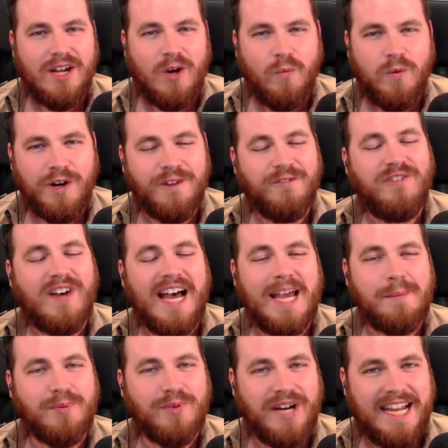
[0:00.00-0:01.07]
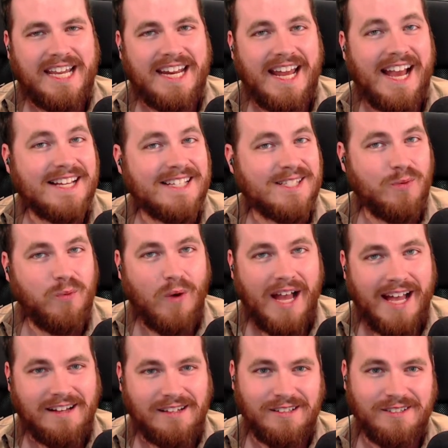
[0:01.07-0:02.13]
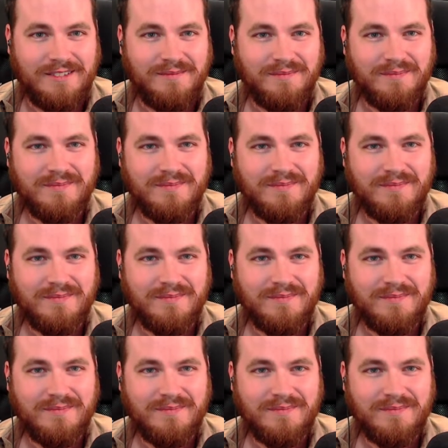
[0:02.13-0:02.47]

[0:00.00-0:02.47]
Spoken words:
will vibrate as well,